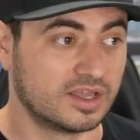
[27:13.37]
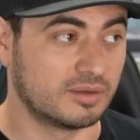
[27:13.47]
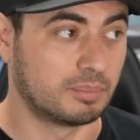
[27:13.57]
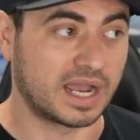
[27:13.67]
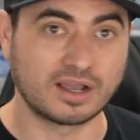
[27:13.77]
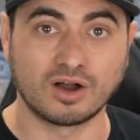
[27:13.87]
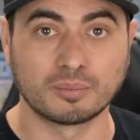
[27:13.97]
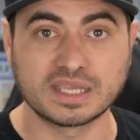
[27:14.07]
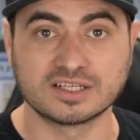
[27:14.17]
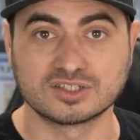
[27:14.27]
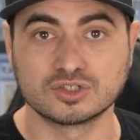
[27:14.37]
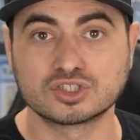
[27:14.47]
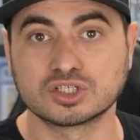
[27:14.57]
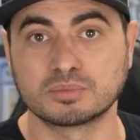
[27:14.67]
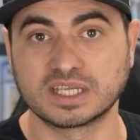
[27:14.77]
by all means, you
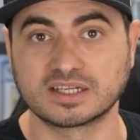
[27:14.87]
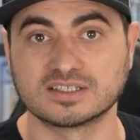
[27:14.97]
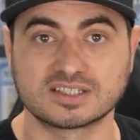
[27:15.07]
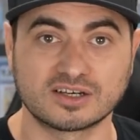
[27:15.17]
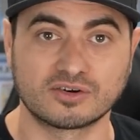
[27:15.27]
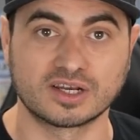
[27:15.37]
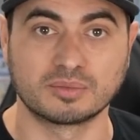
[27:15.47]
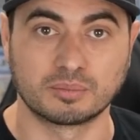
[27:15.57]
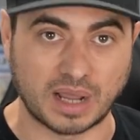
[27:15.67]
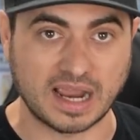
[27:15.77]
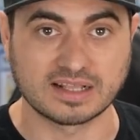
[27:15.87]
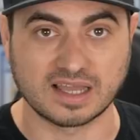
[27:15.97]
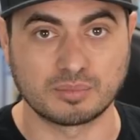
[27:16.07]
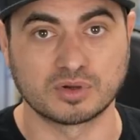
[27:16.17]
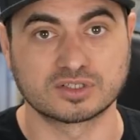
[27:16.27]
should be considering buying
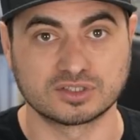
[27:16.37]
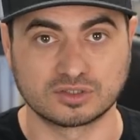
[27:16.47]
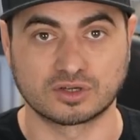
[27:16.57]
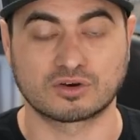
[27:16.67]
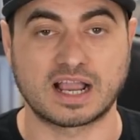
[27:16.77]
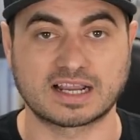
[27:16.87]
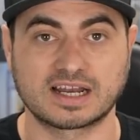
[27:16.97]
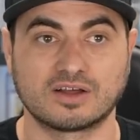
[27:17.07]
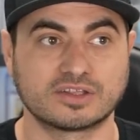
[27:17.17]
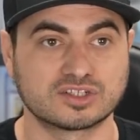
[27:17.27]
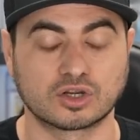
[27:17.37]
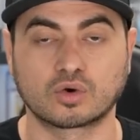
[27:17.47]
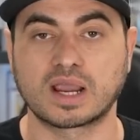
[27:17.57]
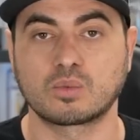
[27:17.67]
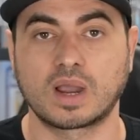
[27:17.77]
that book so you can crack it out. That's a
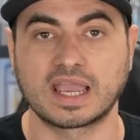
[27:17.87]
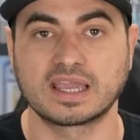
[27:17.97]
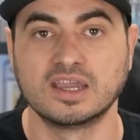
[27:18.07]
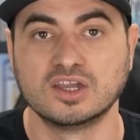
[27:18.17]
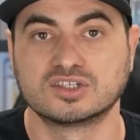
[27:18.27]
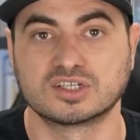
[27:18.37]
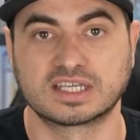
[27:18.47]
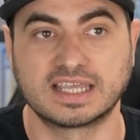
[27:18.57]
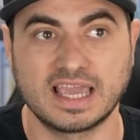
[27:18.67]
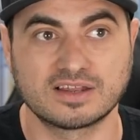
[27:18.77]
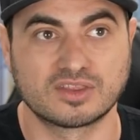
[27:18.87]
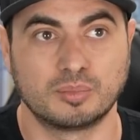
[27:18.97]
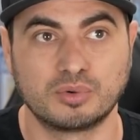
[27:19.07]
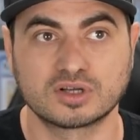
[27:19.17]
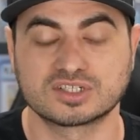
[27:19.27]
great way to get the
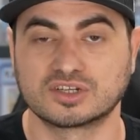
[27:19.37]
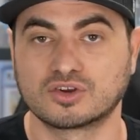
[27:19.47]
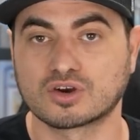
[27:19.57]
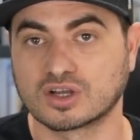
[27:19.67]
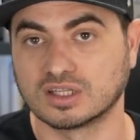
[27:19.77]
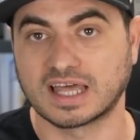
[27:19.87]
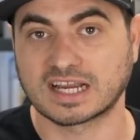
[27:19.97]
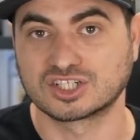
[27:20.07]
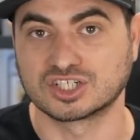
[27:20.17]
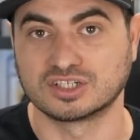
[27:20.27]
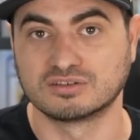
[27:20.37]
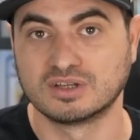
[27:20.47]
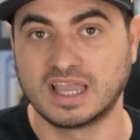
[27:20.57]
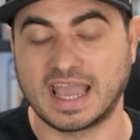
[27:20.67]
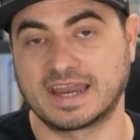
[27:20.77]
books in your collection
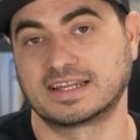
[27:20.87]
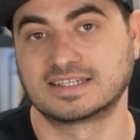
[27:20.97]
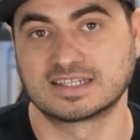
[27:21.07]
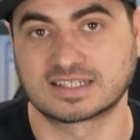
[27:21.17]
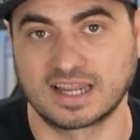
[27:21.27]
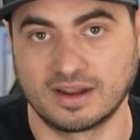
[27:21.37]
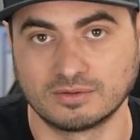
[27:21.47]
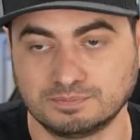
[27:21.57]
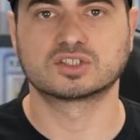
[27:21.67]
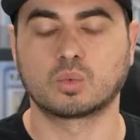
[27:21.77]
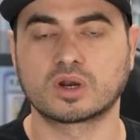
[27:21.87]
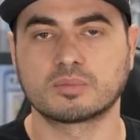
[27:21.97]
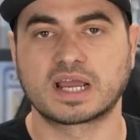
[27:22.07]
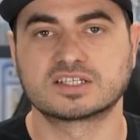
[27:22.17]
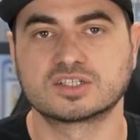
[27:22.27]
at a discount. So what are
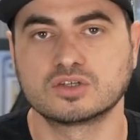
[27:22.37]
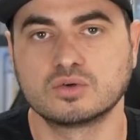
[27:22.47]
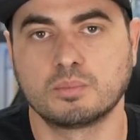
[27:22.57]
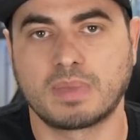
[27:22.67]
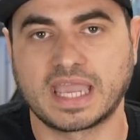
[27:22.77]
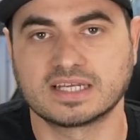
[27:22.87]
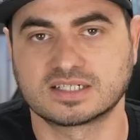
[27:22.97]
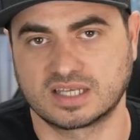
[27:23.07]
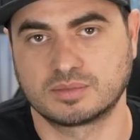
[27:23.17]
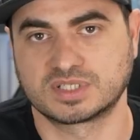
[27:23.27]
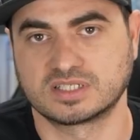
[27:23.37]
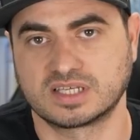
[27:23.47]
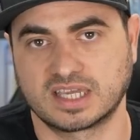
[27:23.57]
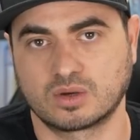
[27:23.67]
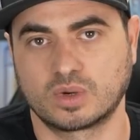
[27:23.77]
my 2 main tips and
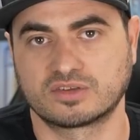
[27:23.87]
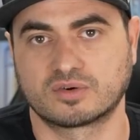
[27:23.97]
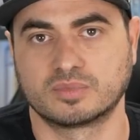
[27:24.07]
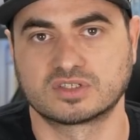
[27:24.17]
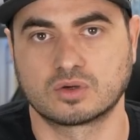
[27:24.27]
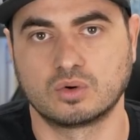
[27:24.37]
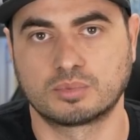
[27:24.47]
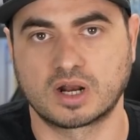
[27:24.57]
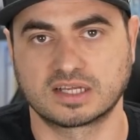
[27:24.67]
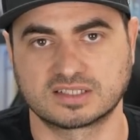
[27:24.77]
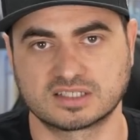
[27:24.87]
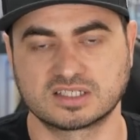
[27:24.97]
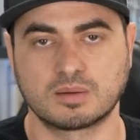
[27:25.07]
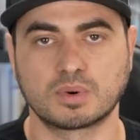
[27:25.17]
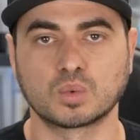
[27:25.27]
takeaways from this whole process?
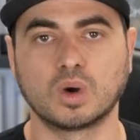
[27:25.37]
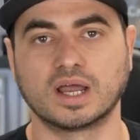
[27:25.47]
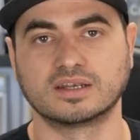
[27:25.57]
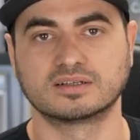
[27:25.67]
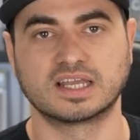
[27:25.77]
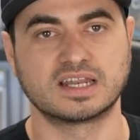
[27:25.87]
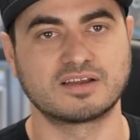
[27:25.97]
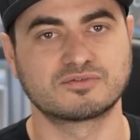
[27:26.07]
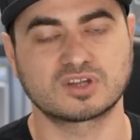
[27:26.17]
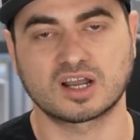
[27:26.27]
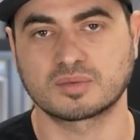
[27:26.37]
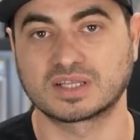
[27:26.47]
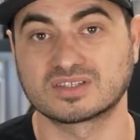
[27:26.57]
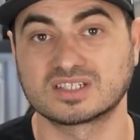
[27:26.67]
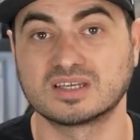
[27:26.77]
Number 1, and I've talked
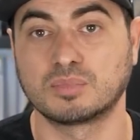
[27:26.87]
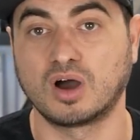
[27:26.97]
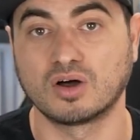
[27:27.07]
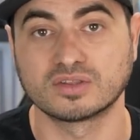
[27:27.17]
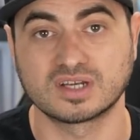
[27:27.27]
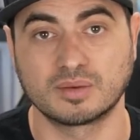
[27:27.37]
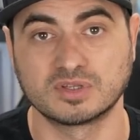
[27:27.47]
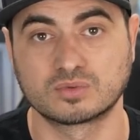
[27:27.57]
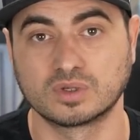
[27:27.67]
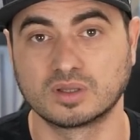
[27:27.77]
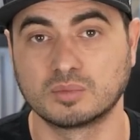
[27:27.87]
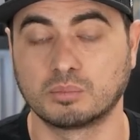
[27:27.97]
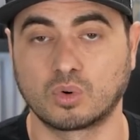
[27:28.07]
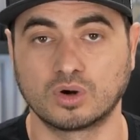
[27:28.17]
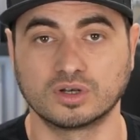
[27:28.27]
about this tip all the time, it's really
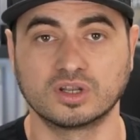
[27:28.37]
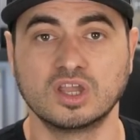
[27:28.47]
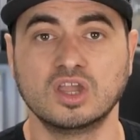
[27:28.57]
important.